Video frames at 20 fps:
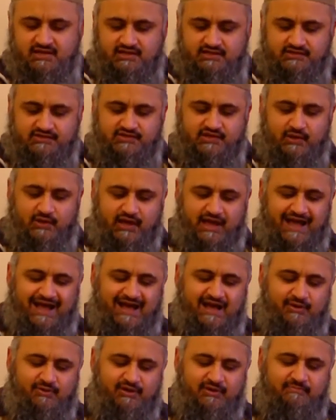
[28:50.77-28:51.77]
So
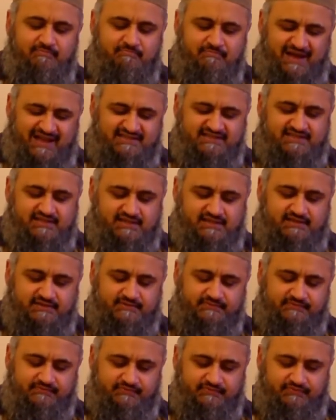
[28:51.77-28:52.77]
our matter,
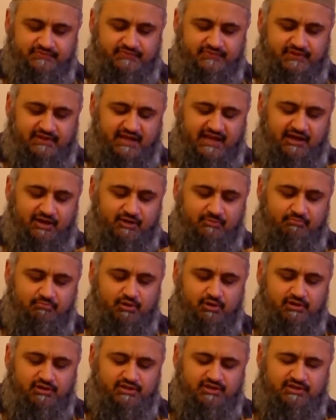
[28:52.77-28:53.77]
our
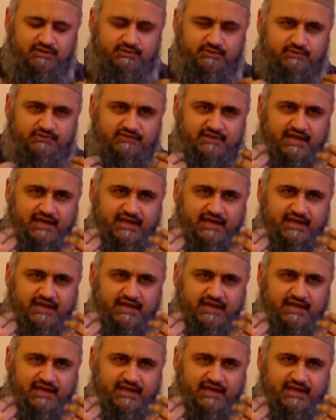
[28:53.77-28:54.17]
molecules